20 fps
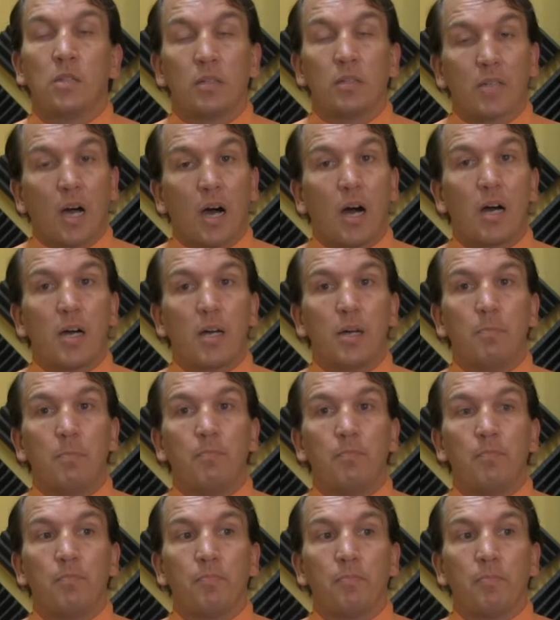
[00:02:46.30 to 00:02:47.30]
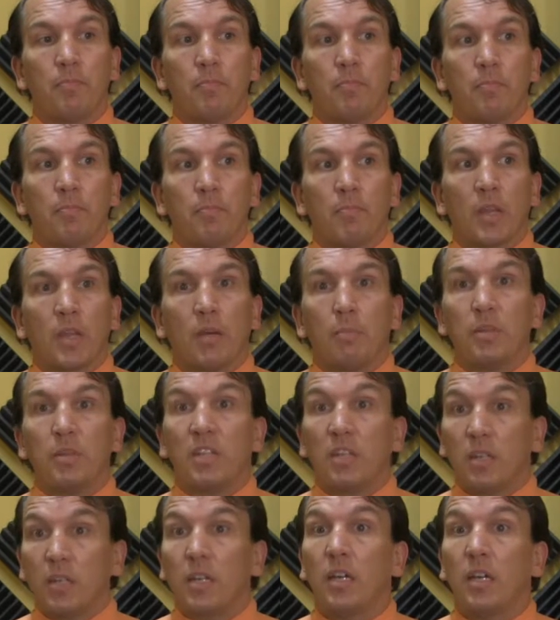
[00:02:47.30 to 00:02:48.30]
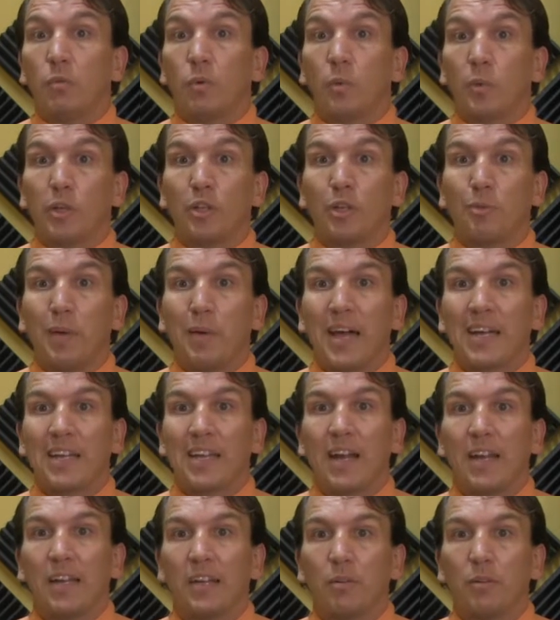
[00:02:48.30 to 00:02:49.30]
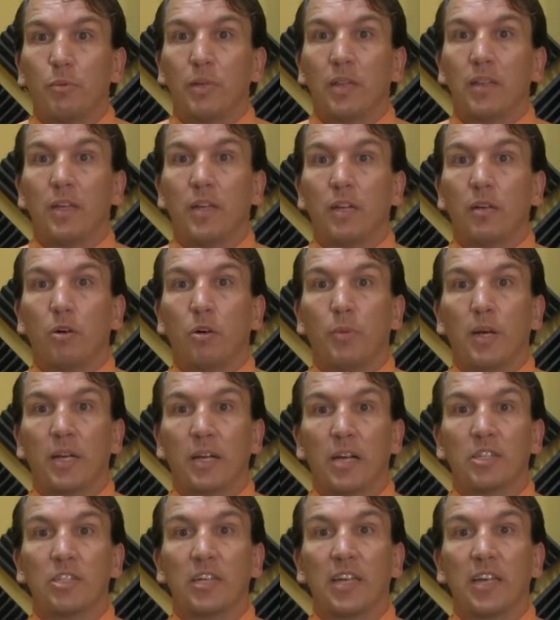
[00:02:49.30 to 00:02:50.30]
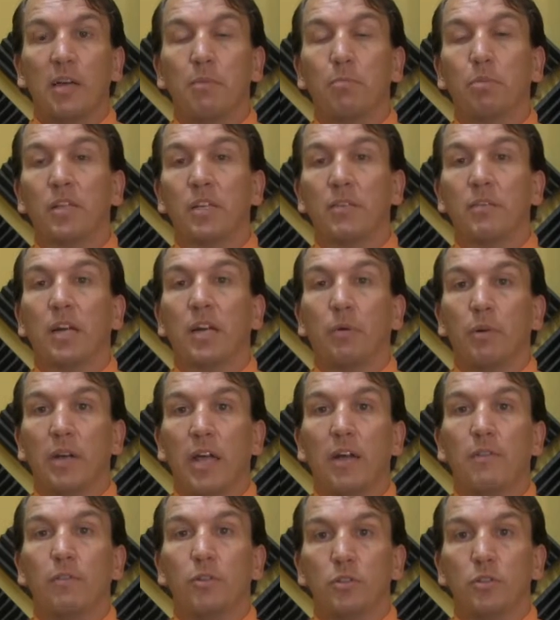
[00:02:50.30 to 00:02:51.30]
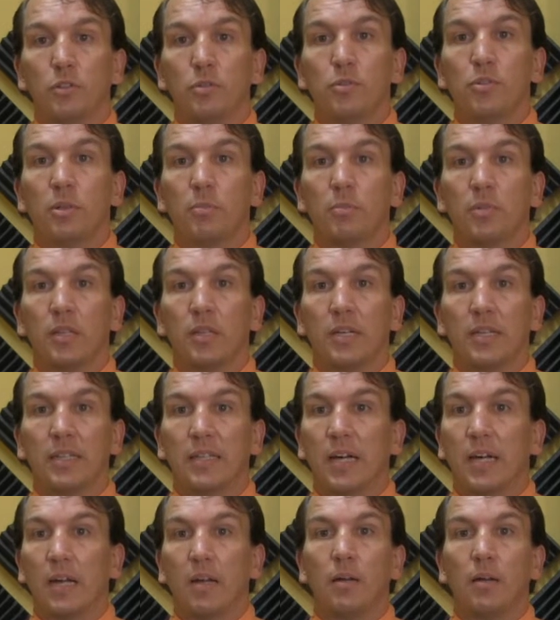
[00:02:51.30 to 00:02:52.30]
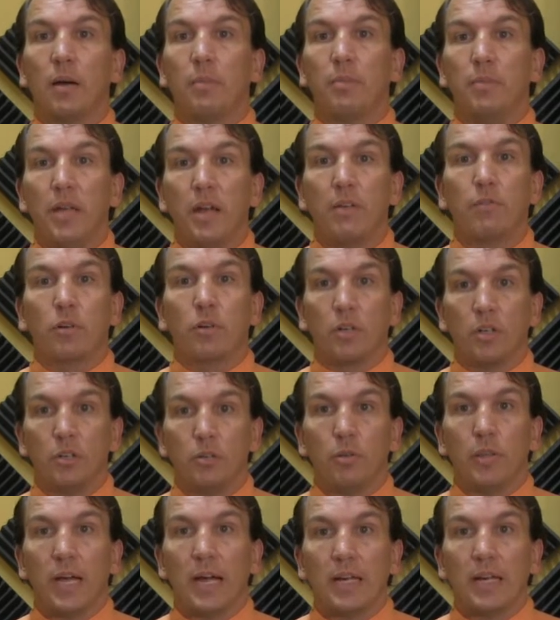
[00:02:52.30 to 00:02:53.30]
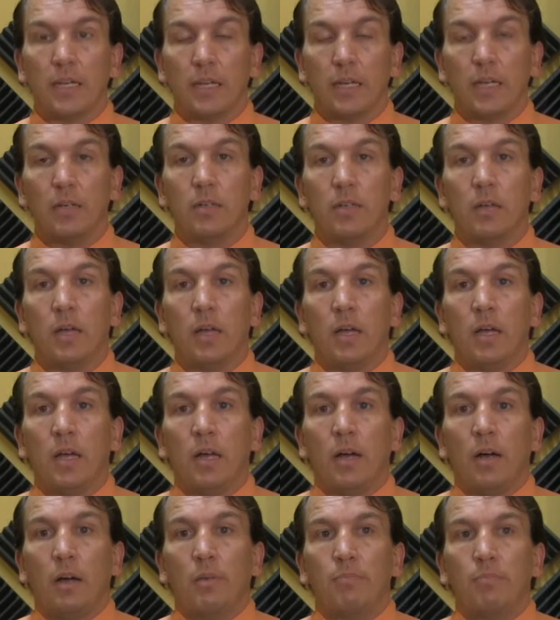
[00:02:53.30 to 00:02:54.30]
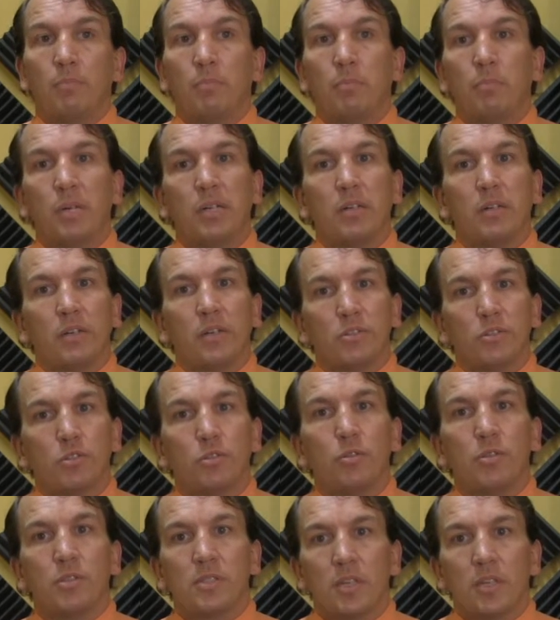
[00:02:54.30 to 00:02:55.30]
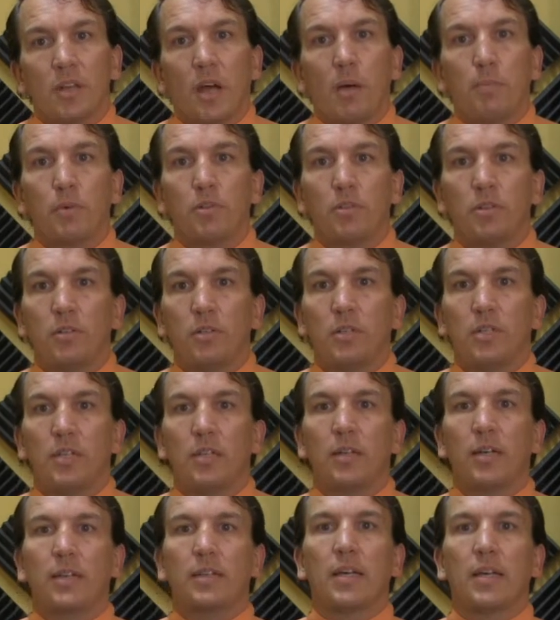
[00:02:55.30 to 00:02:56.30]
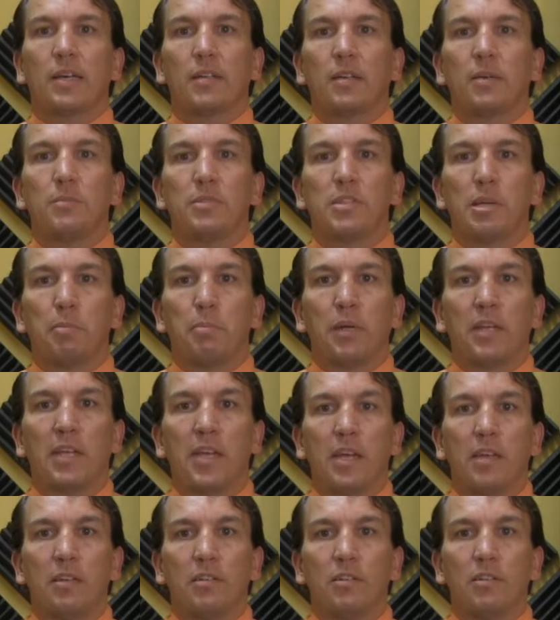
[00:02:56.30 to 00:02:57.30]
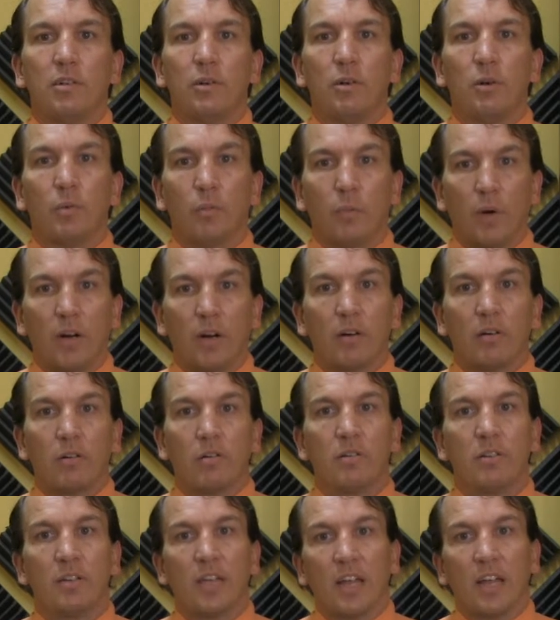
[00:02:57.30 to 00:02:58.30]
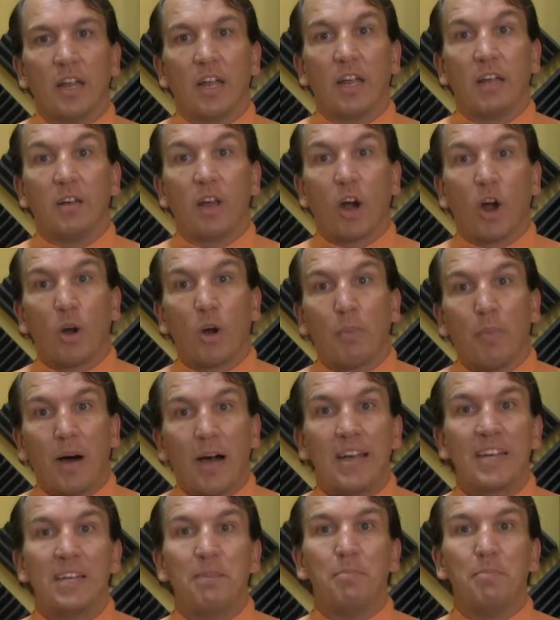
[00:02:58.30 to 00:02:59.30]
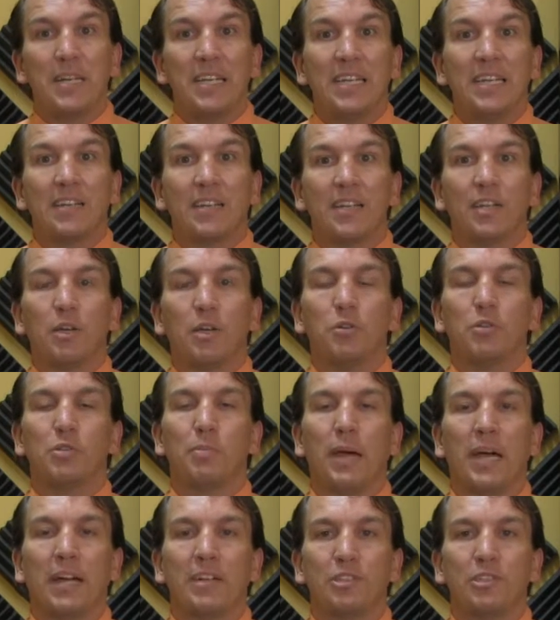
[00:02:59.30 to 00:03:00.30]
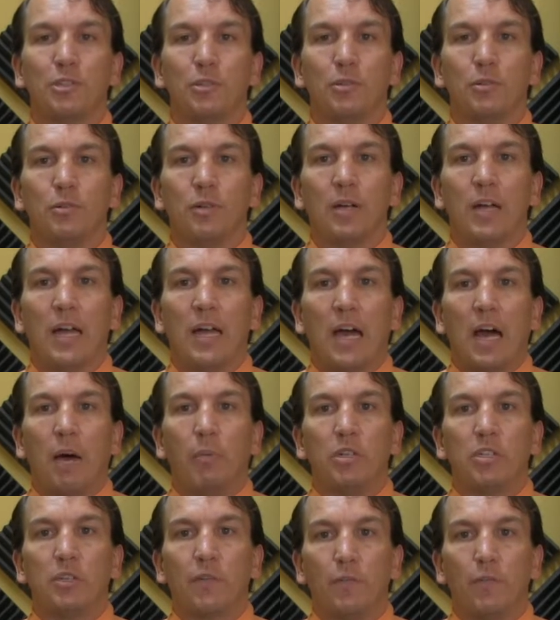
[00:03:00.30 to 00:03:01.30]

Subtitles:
time. But then again, when we look back at it, we think, oh my gosh, I can't believe that I would ever do something like that. I'm never going to do that again. But as soon as an opportunity like that comes up again, and our mind immediately goes back to how much